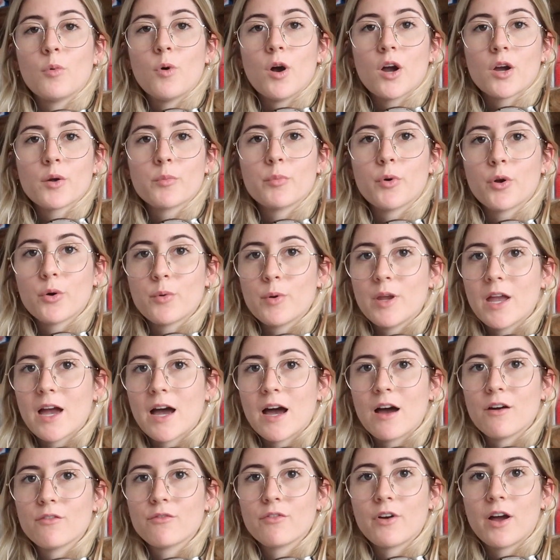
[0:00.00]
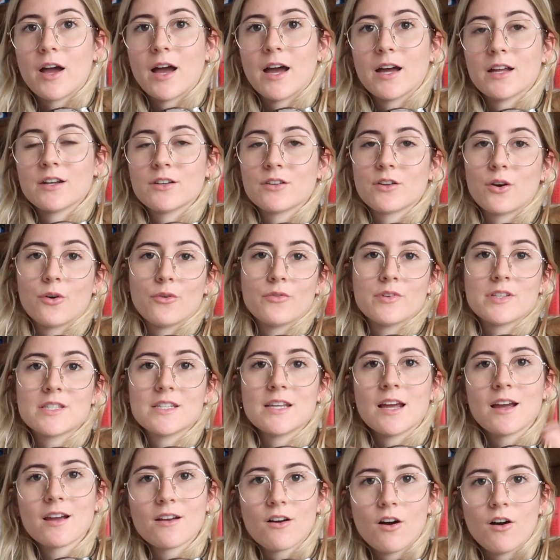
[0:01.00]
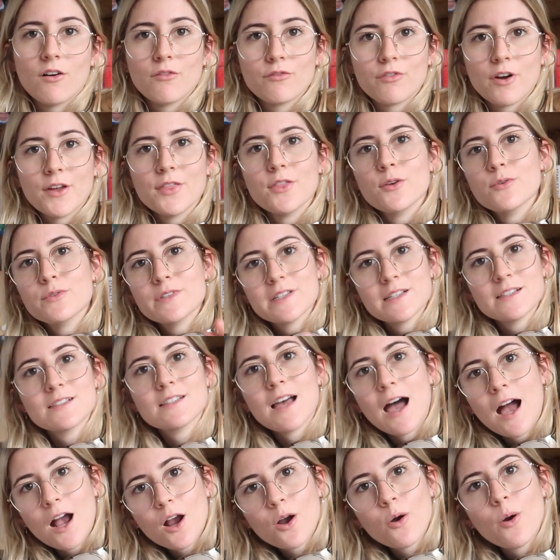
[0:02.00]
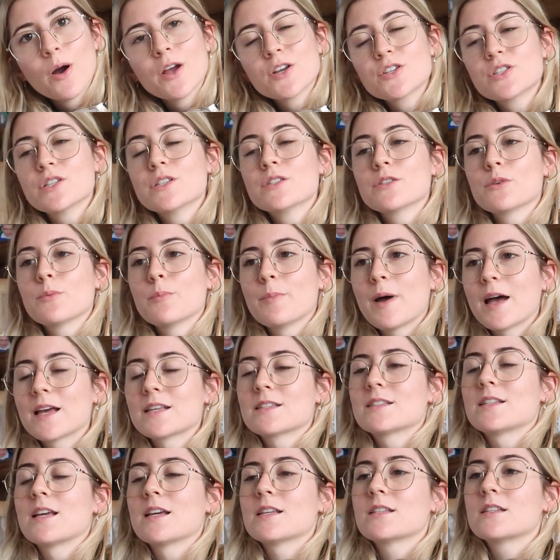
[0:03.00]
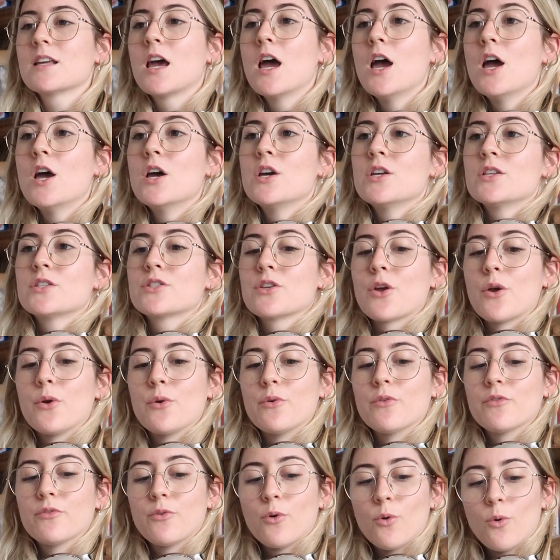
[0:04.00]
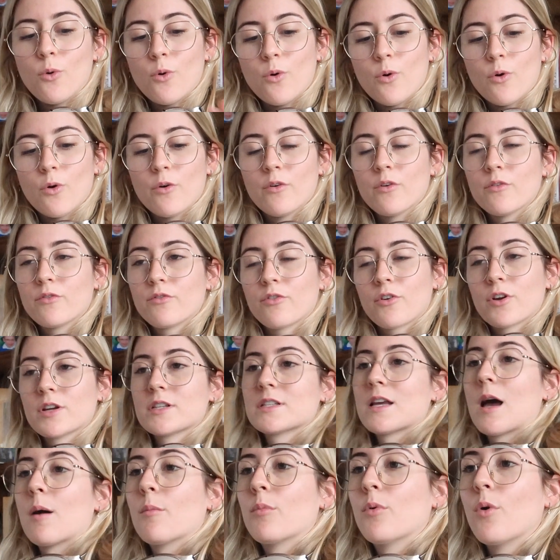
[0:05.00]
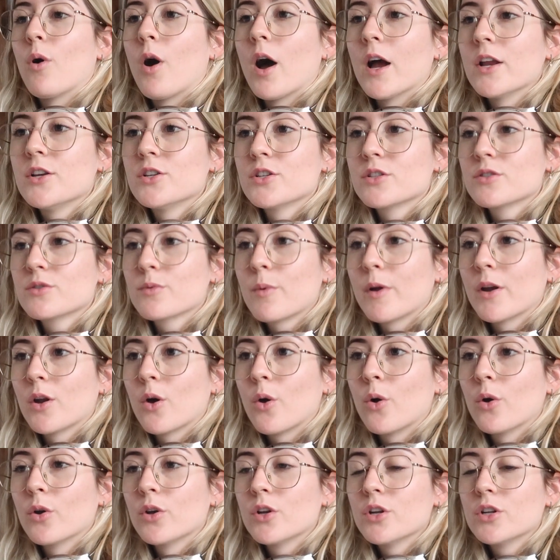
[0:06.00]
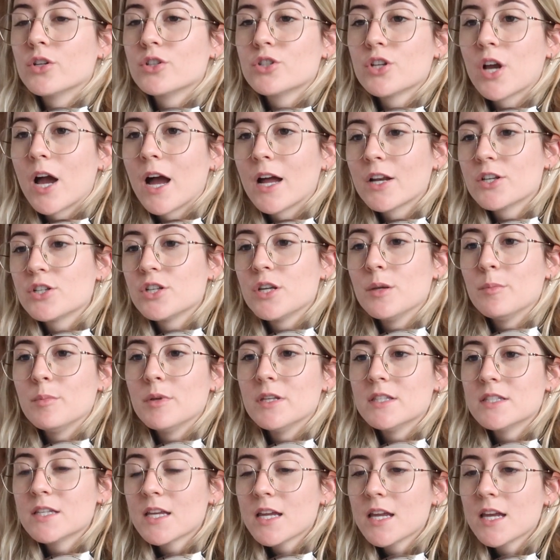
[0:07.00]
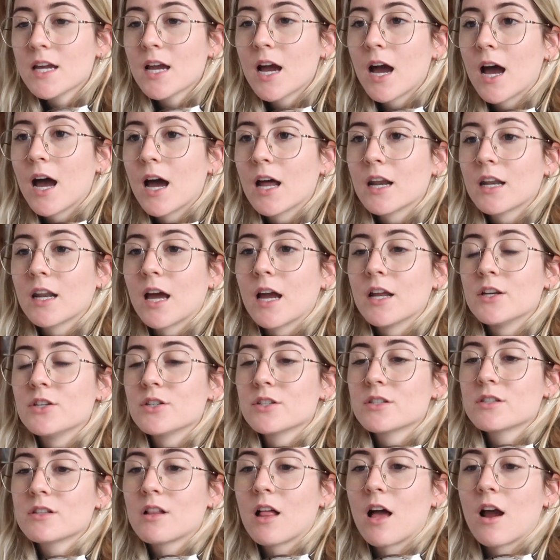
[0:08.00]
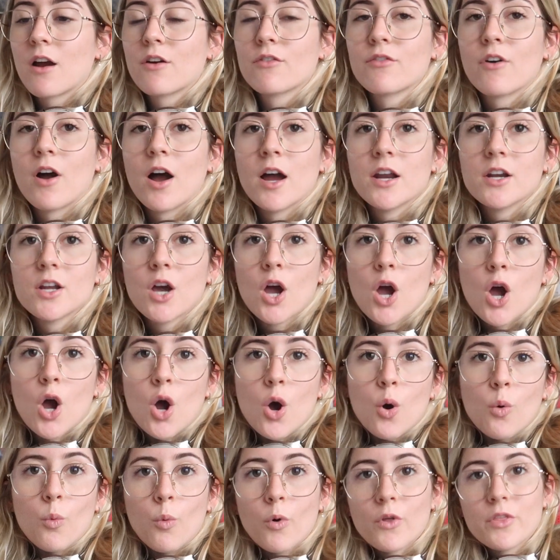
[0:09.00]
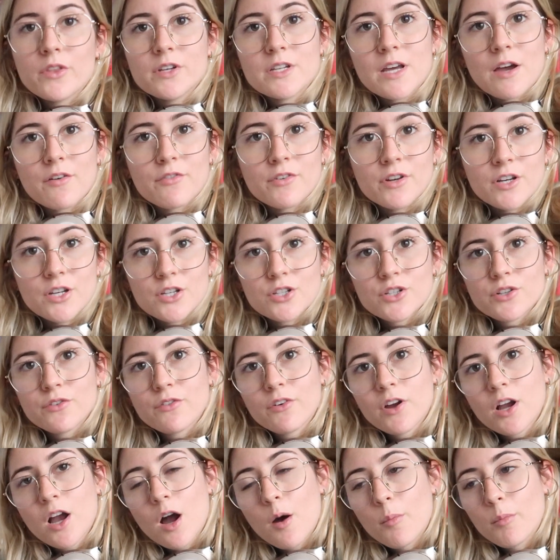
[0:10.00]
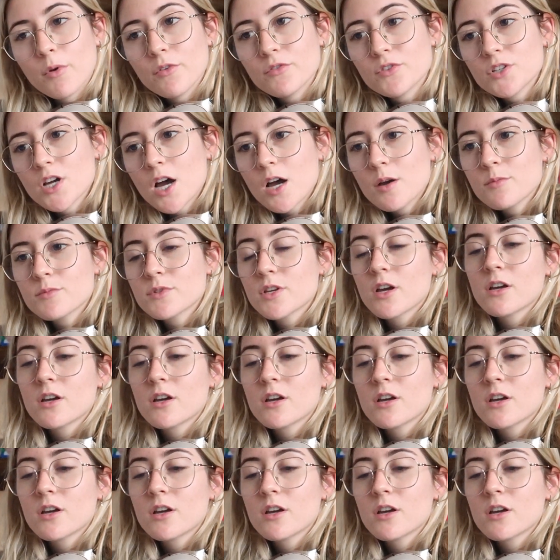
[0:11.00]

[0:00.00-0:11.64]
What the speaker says: workbook we have, and obviously I can't find those exact questions on Pastest. So for example, I just went on ChatGPT and I just clarified what the definition of a couple of terms